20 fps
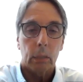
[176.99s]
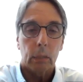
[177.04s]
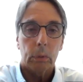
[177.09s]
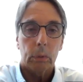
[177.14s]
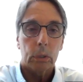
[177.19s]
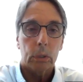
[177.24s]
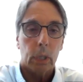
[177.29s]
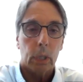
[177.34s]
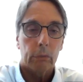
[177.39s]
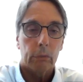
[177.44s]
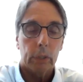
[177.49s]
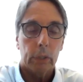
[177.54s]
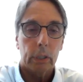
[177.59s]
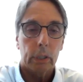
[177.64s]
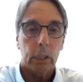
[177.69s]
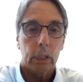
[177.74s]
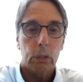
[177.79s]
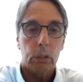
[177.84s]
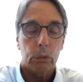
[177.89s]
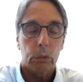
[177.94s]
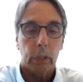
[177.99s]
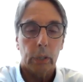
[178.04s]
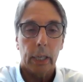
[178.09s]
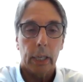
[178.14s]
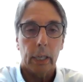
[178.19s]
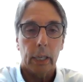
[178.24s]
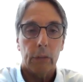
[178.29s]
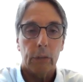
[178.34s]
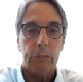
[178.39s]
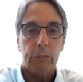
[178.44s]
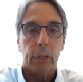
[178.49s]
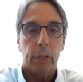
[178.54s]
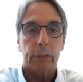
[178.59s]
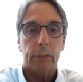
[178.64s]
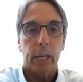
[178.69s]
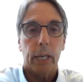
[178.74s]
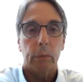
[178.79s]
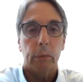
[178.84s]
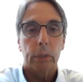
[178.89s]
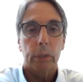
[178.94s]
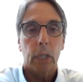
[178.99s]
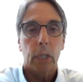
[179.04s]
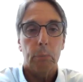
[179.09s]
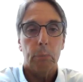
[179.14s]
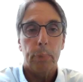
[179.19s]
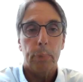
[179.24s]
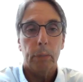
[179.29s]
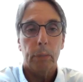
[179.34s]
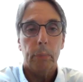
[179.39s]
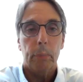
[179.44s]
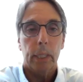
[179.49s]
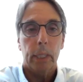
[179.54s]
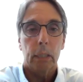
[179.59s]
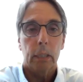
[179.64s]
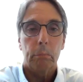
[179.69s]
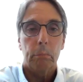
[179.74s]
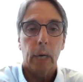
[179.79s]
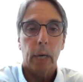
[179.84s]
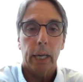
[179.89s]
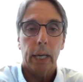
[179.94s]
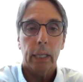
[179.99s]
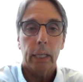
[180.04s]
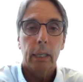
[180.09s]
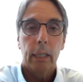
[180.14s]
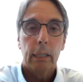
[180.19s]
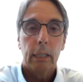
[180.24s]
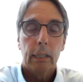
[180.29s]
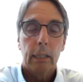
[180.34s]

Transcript: which I really enjoyed, and I felt that was helping me in my